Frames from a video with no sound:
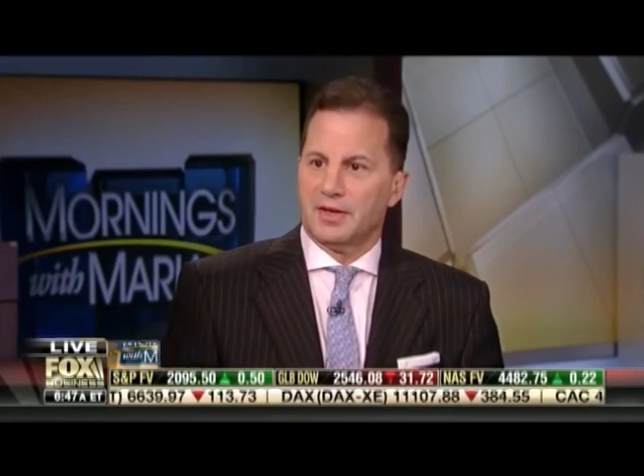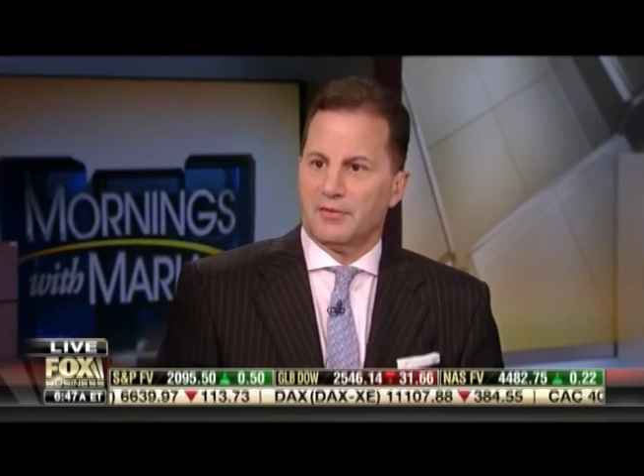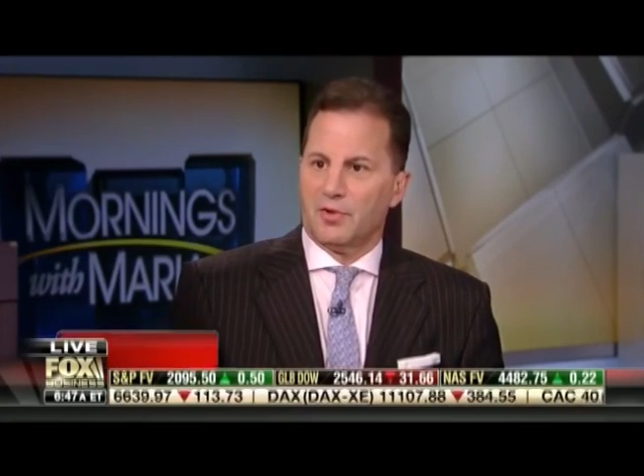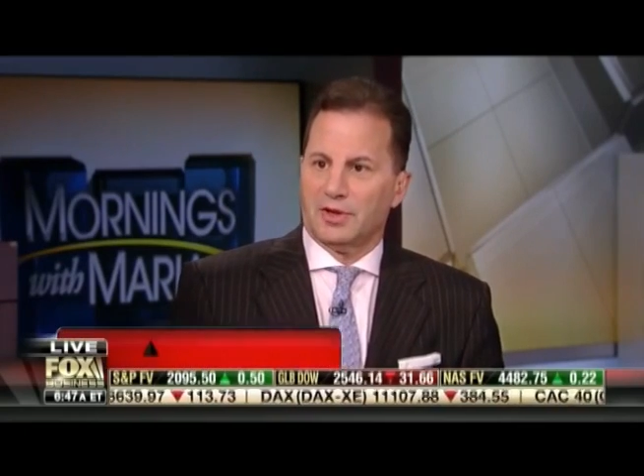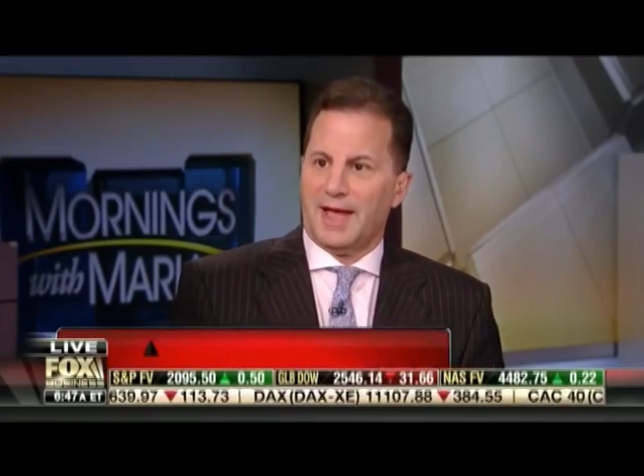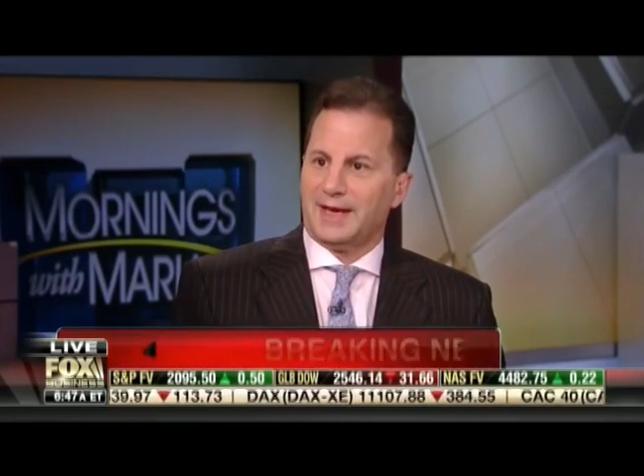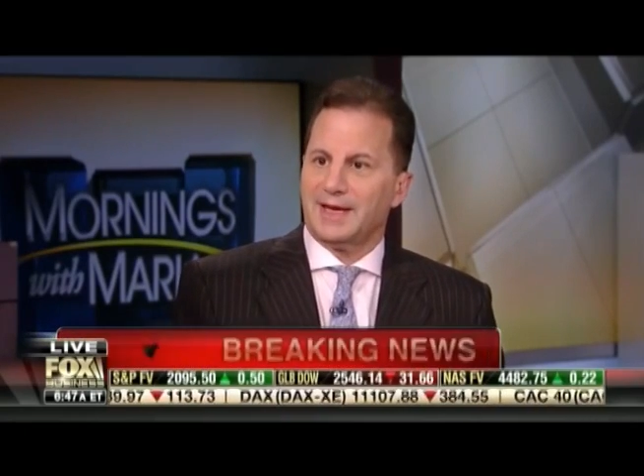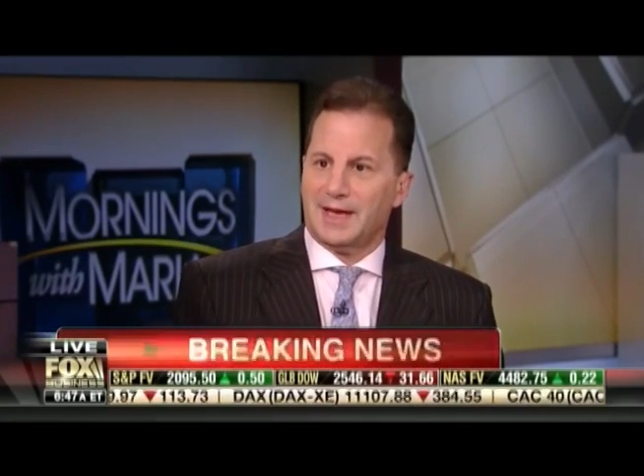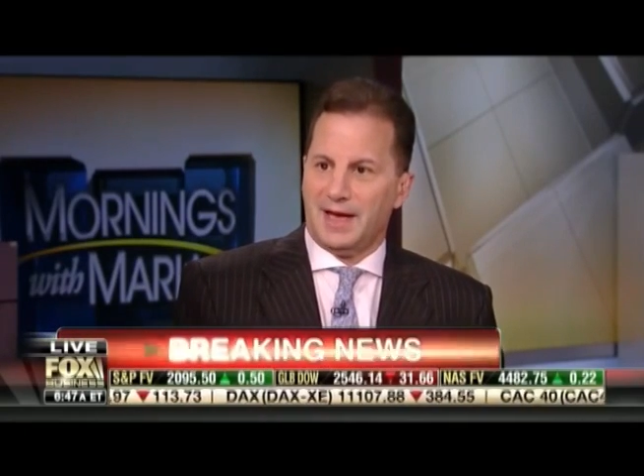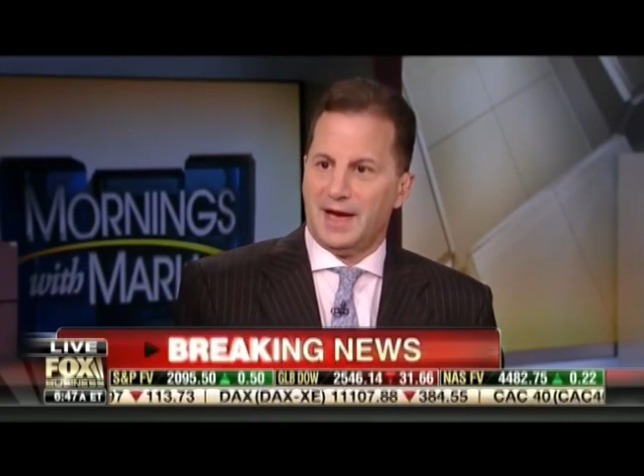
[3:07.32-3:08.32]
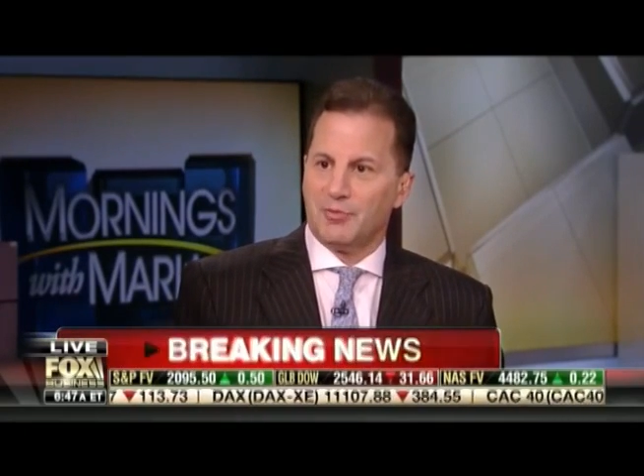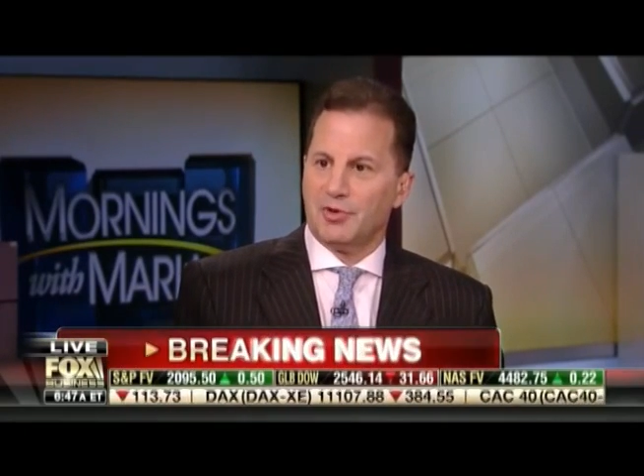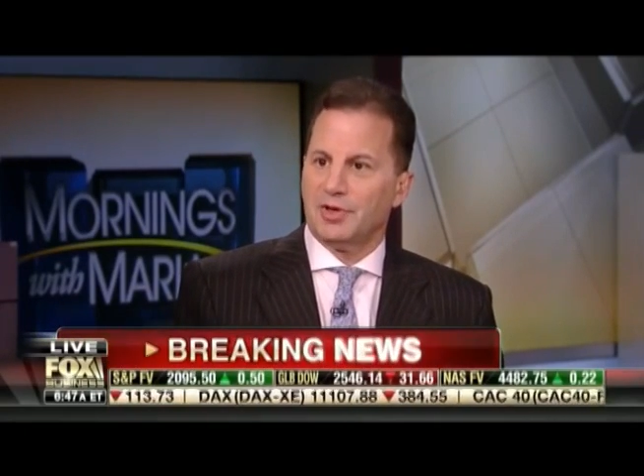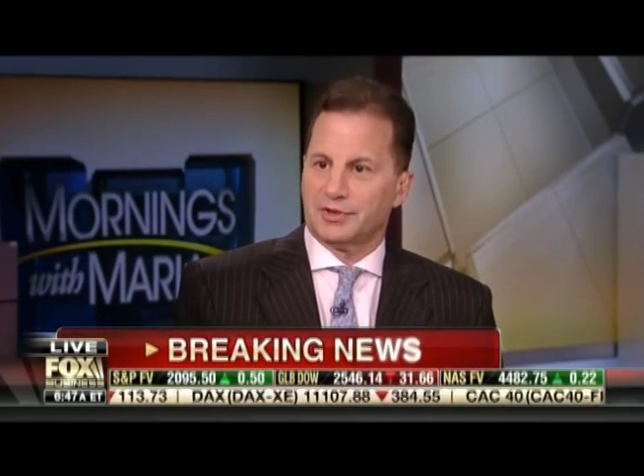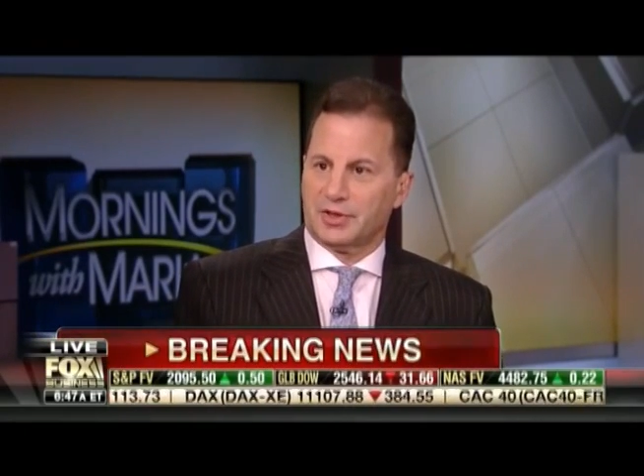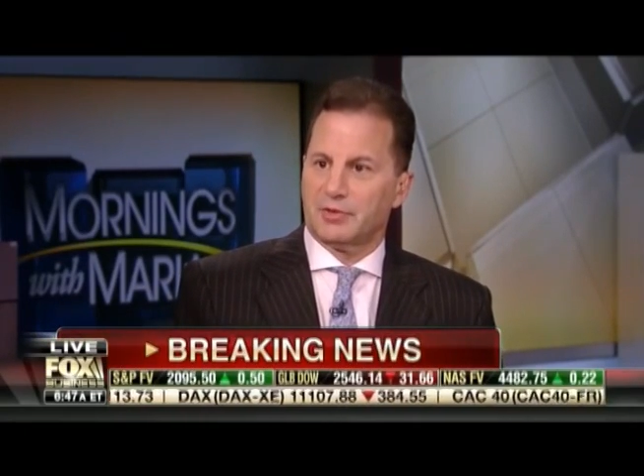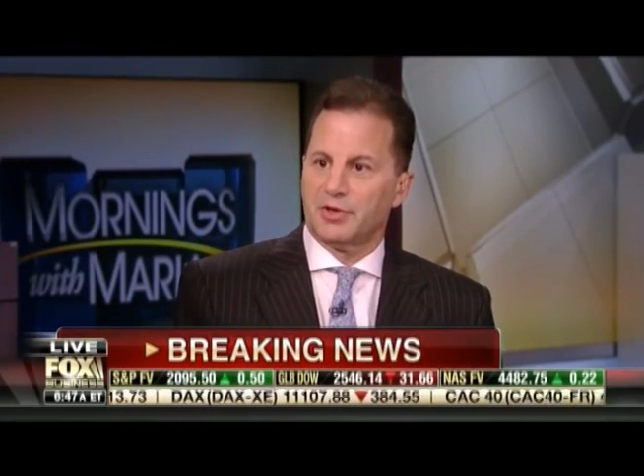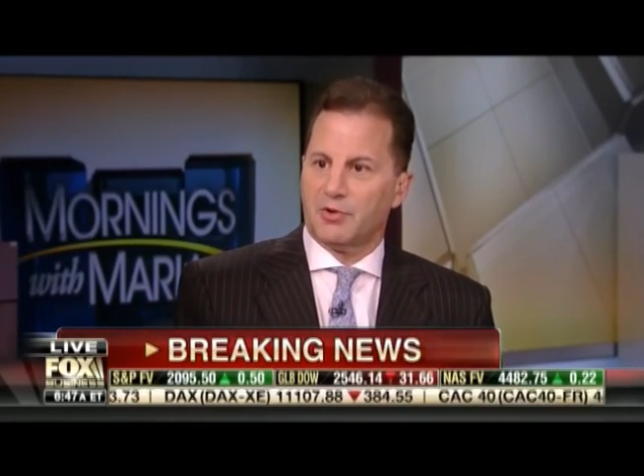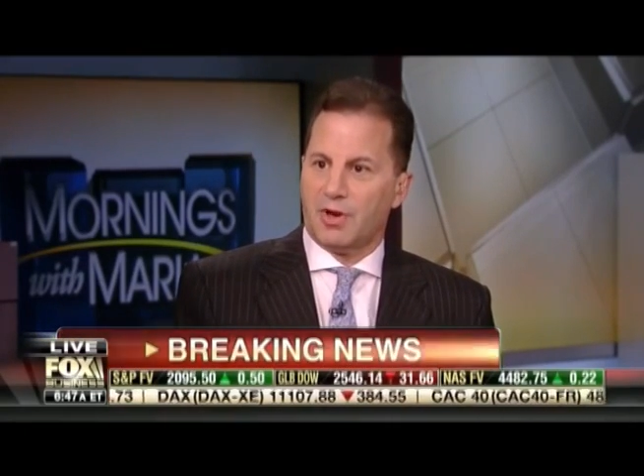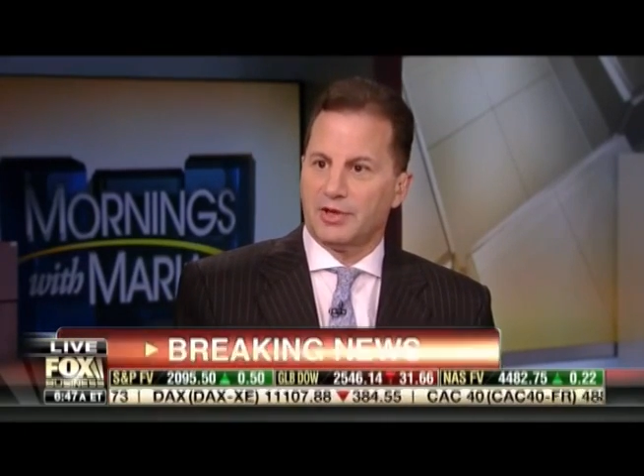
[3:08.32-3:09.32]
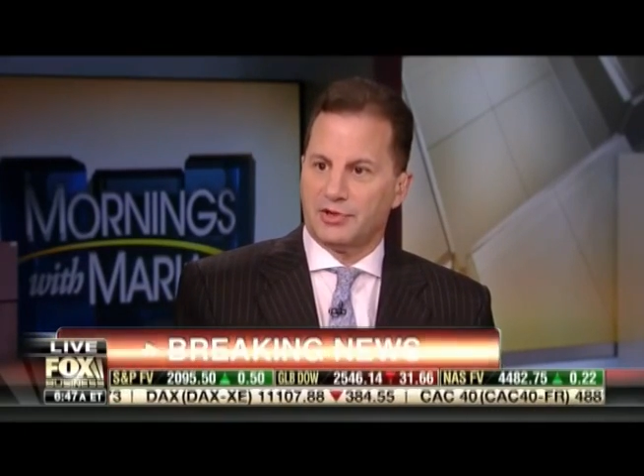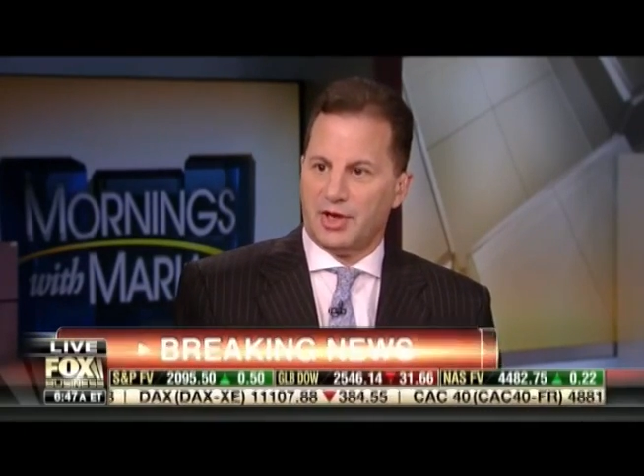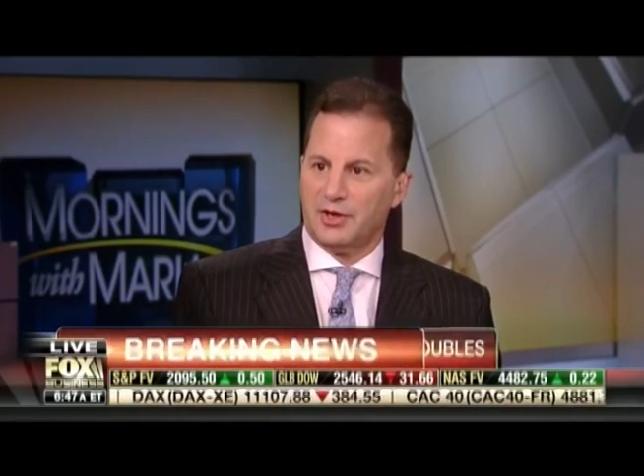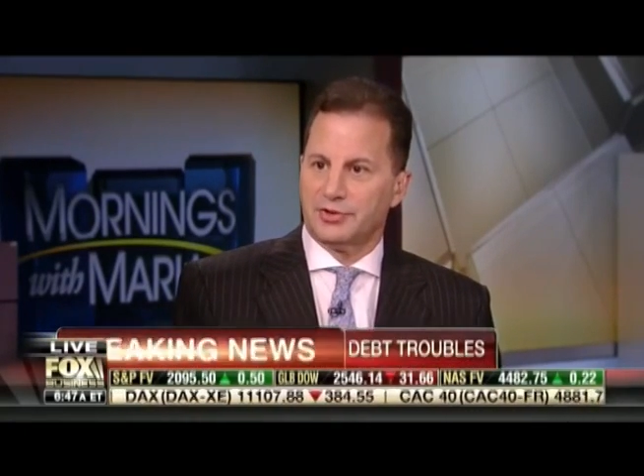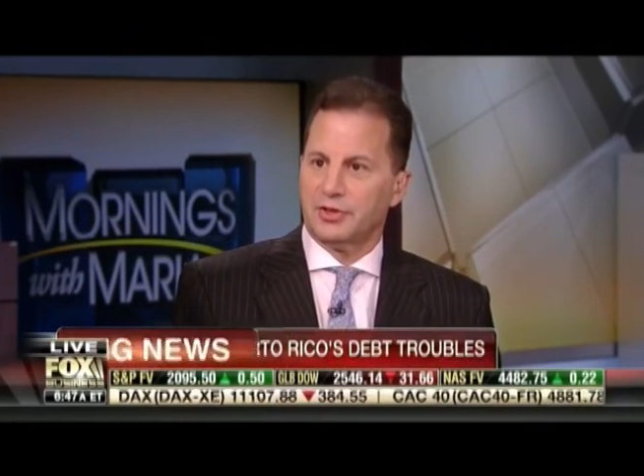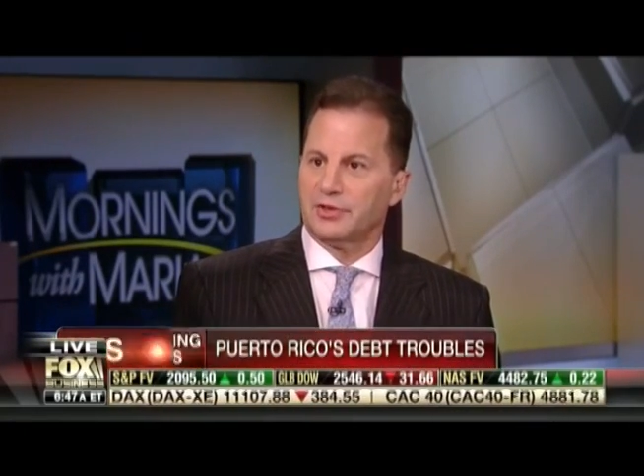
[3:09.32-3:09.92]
lacking a hammer, it's going to be quite challenging